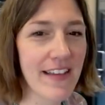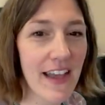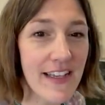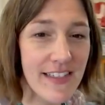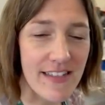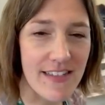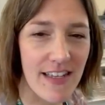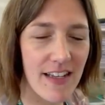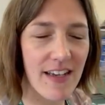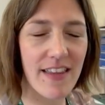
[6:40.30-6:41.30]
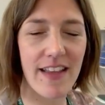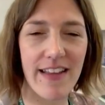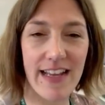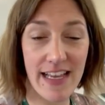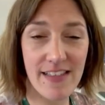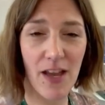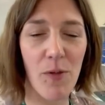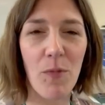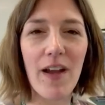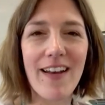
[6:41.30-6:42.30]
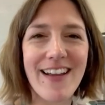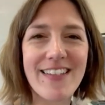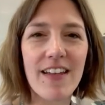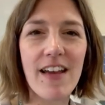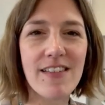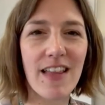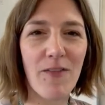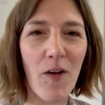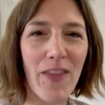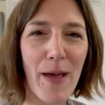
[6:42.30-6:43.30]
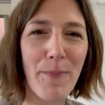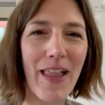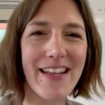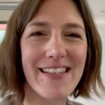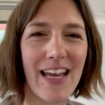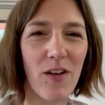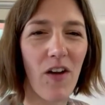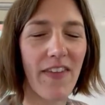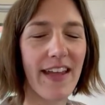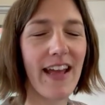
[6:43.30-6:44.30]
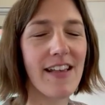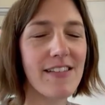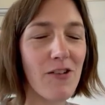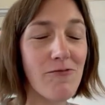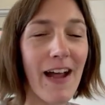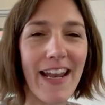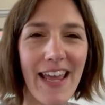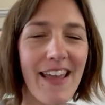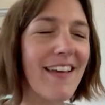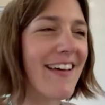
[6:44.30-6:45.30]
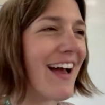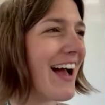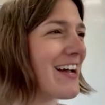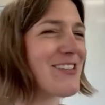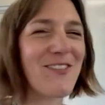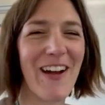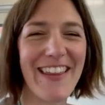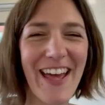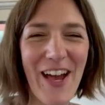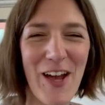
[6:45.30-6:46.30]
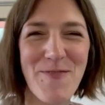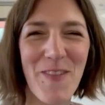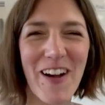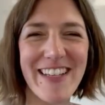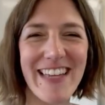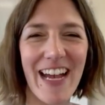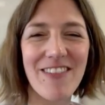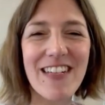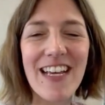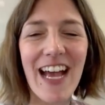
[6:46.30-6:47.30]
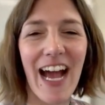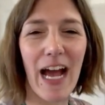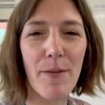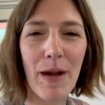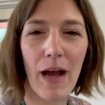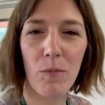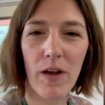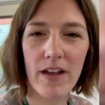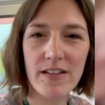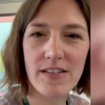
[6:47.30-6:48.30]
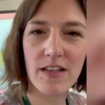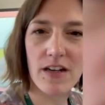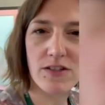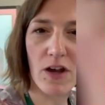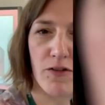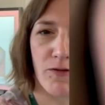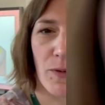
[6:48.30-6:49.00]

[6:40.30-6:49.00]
delighted to learn that it is homework night tonight, so they've got their planners out on their desk ready to write their homework down. And we're going to start off